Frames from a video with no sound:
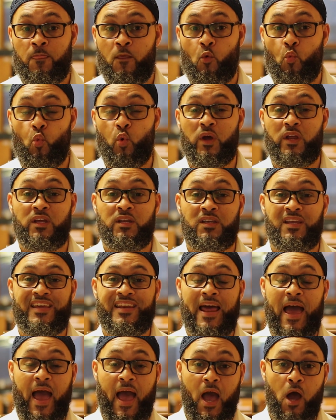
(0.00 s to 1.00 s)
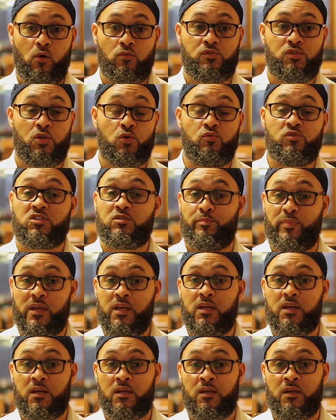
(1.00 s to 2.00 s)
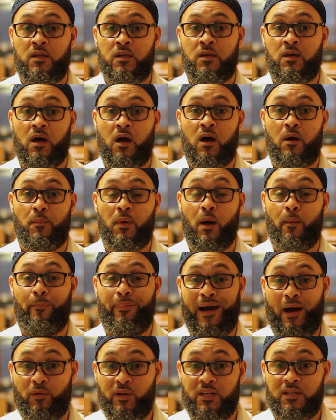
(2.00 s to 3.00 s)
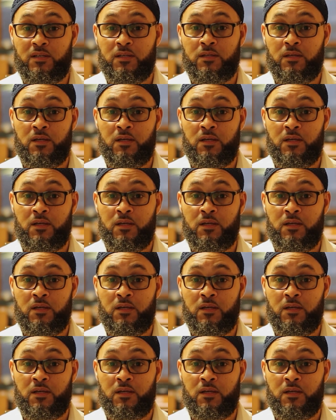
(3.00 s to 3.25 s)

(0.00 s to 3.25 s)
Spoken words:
when and how to speak about it.